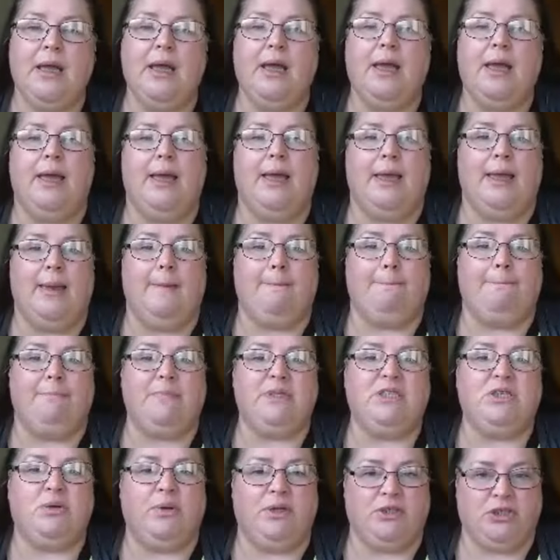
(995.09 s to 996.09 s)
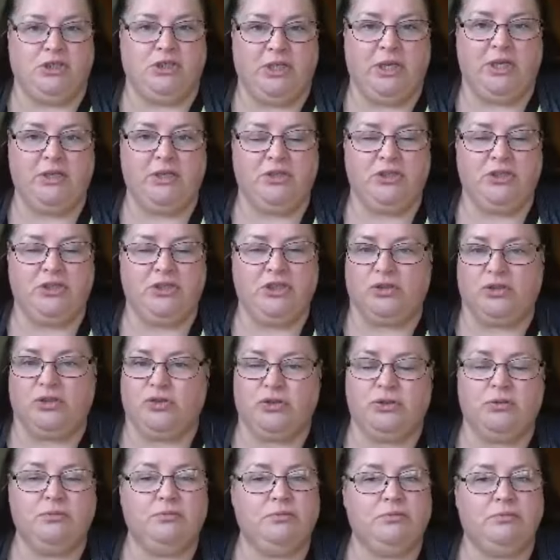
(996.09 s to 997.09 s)
um, to educate your
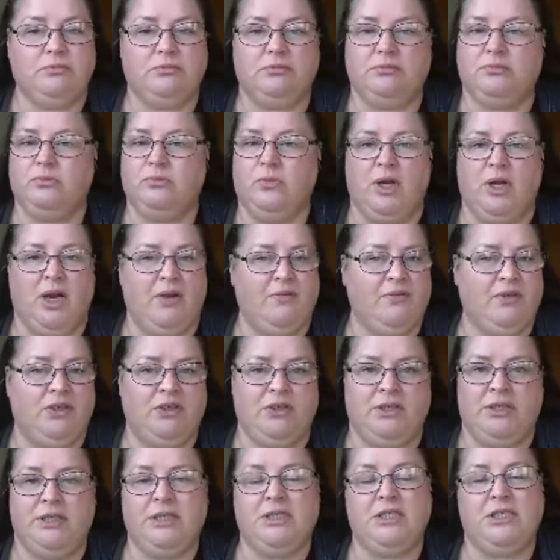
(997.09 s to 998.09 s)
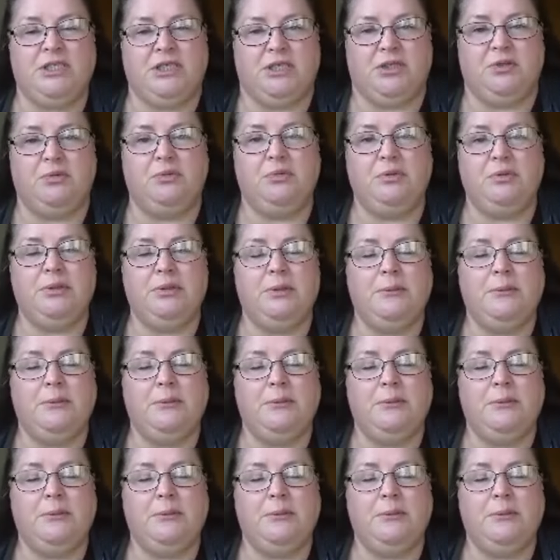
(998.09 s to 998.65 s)
children, whatever you need to do,